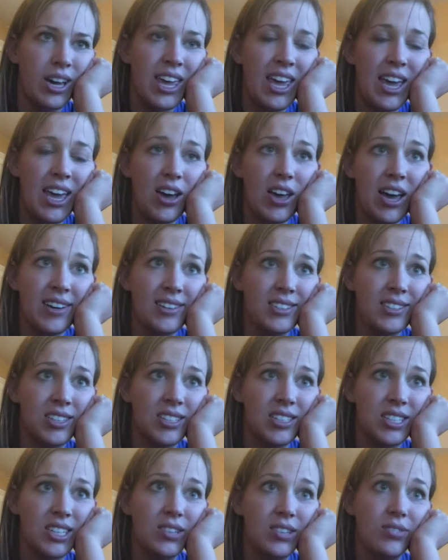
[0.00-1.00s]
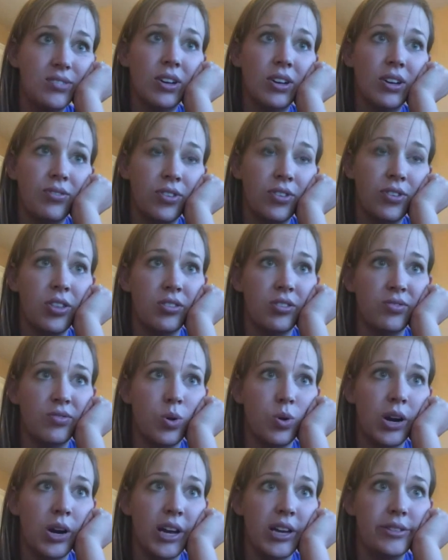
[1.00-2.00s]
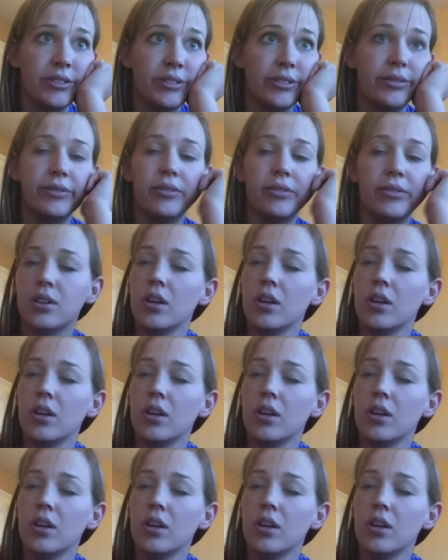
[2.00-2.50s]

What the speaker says: can't access it for another 4 days.